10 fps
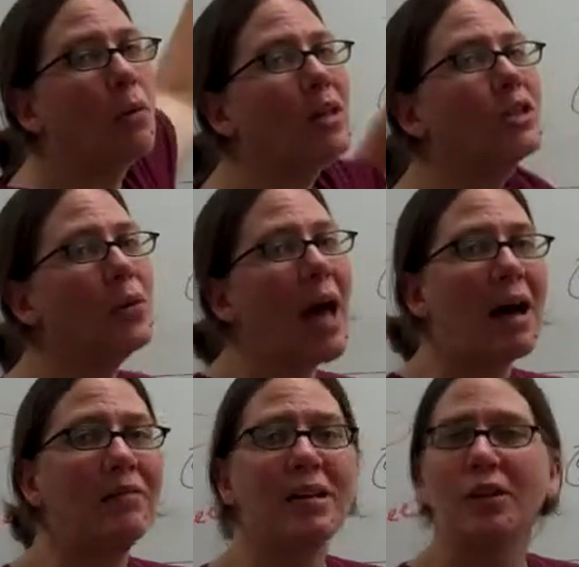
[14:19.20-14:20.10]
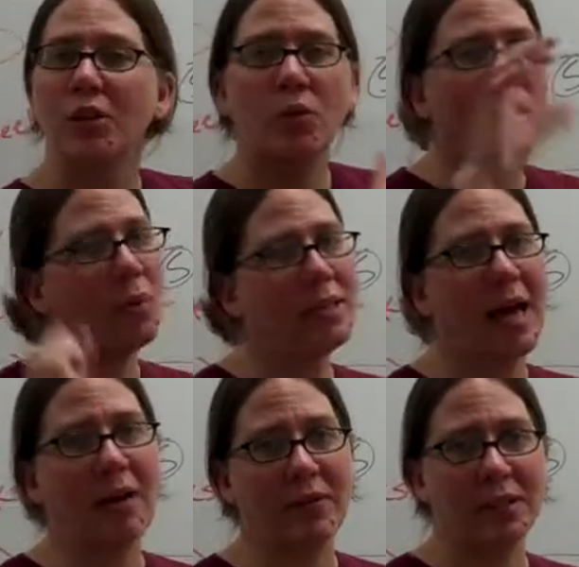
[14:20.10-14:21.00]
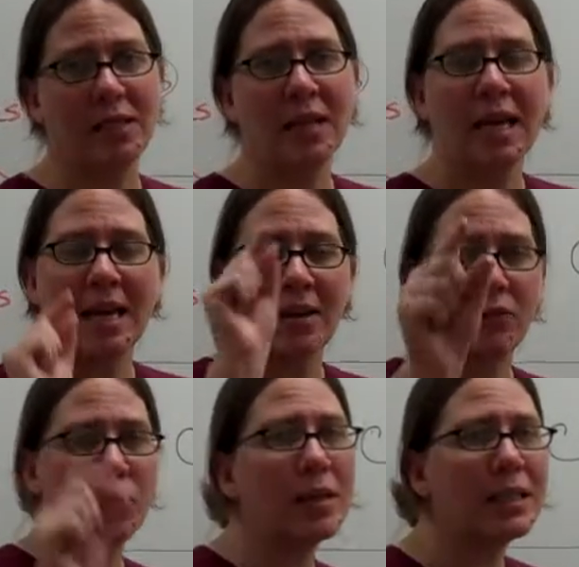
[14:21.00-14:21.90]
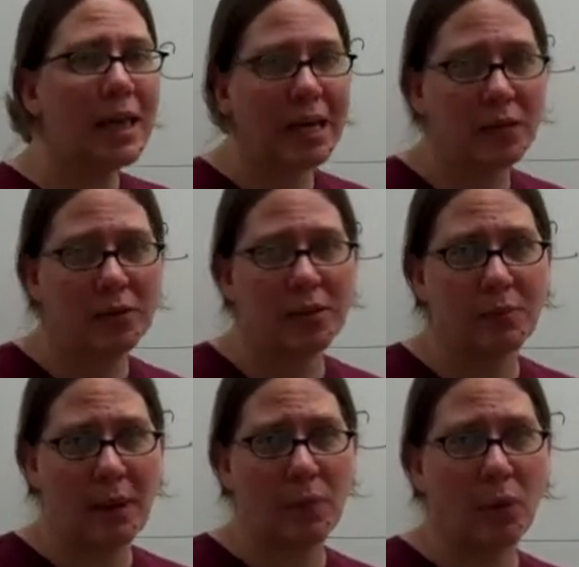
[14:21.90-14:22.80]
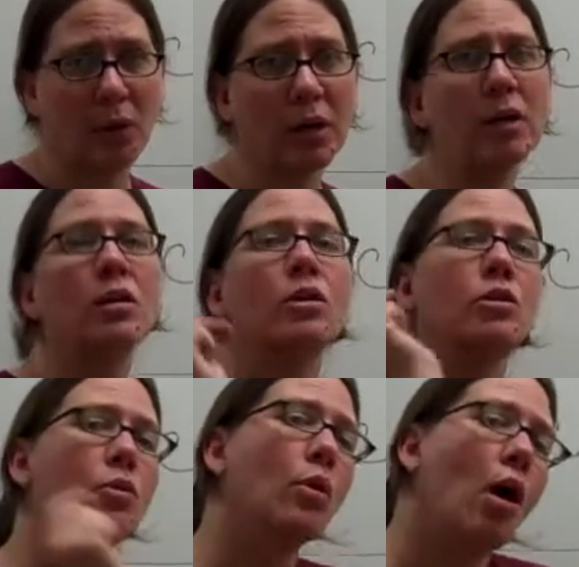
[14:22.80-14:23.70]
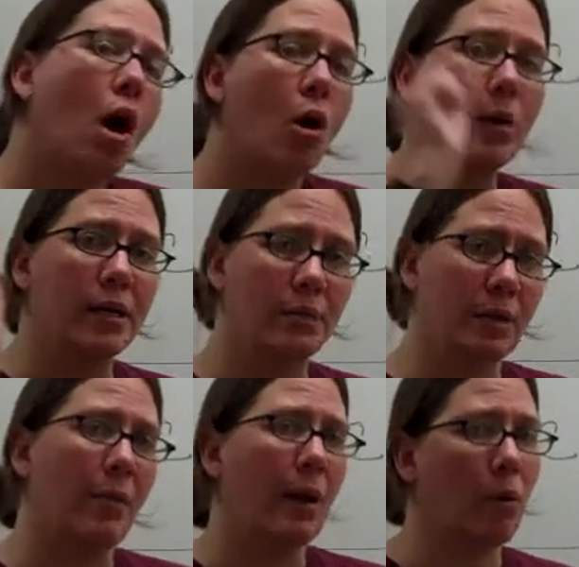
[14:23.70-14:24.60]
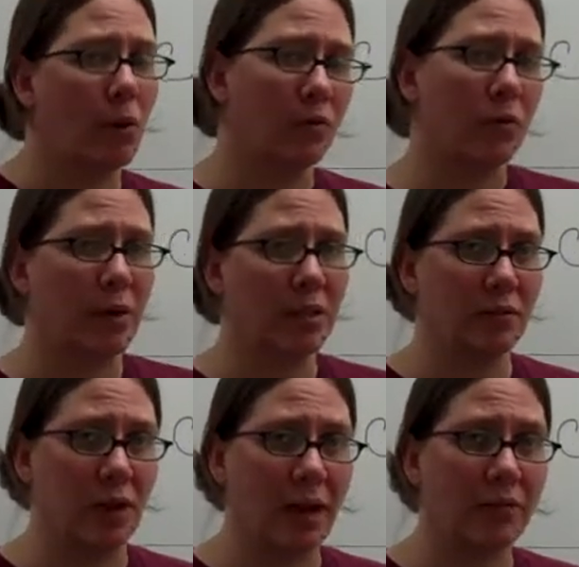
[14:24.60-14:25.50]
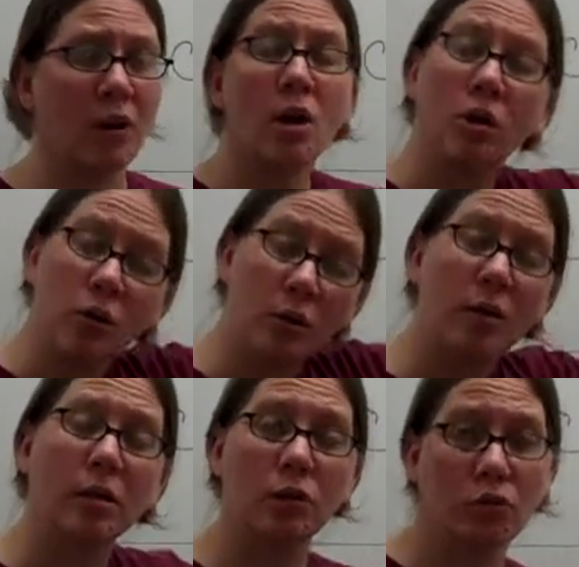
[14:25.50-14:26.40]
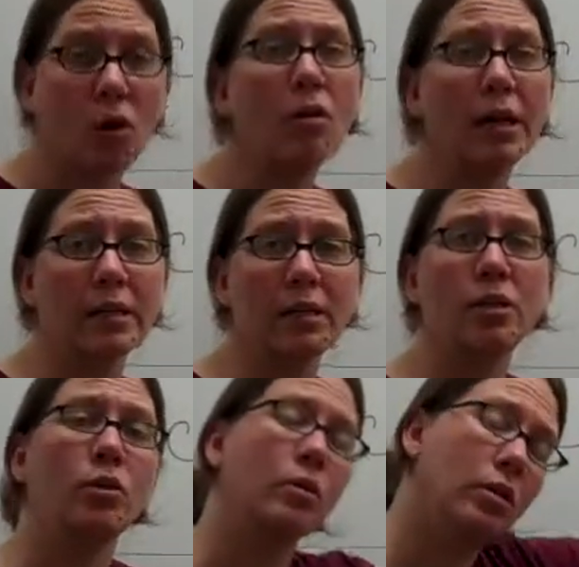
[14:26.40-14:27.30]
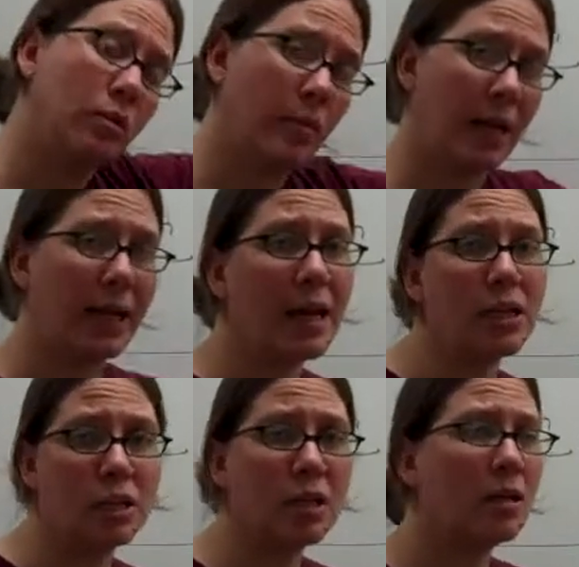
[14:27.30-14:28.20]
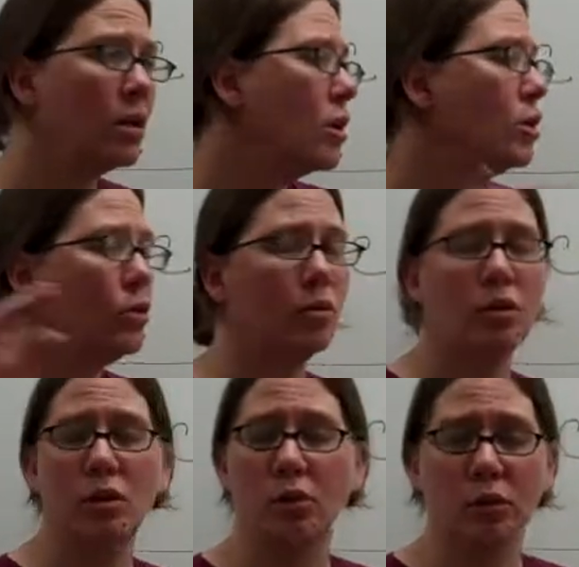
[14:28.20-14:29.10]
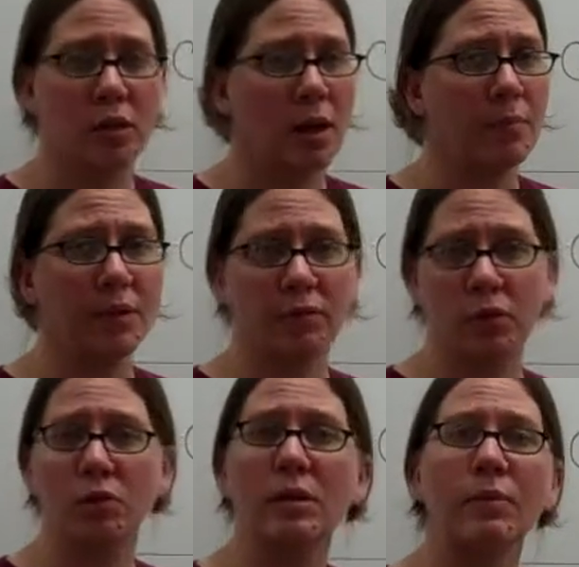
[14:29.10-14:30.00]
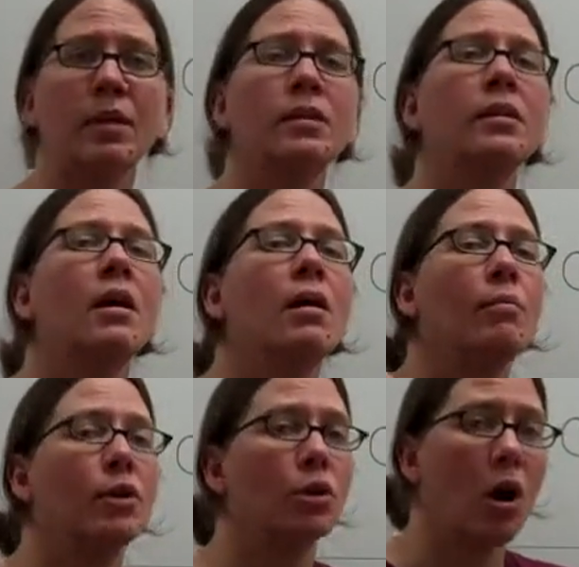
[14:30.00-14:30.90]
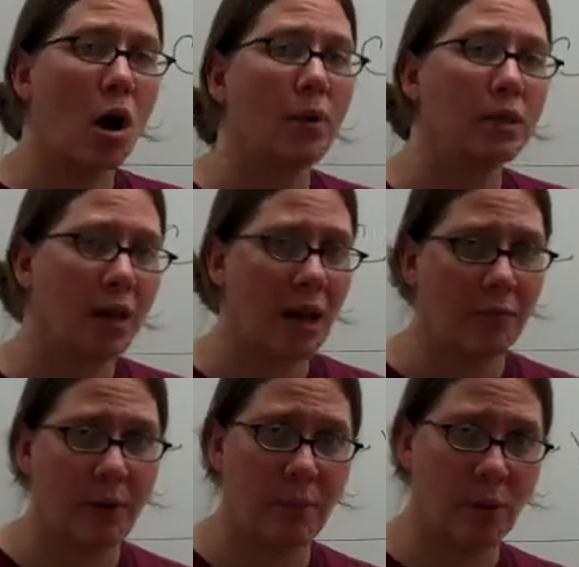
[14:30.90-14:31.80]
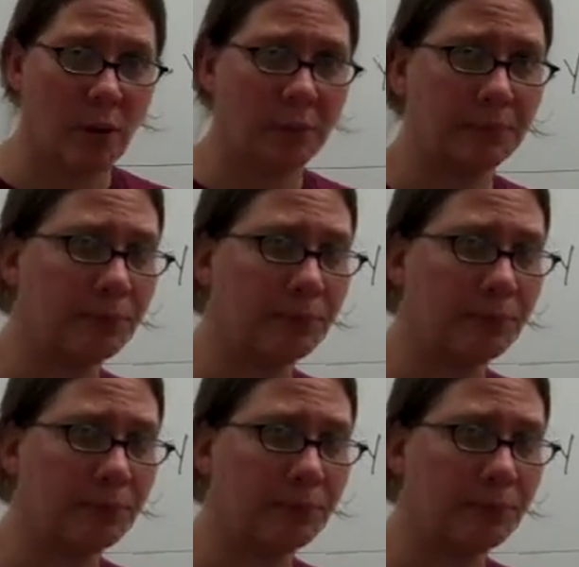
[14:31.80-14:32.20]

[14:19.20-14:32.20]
Once you have it, you always have it. If you get diagnosed as bipolar, you will always be bipolar for the rest of your life. You can control it, you can use medication, you can use different treatments, but you're always going to have bipolar.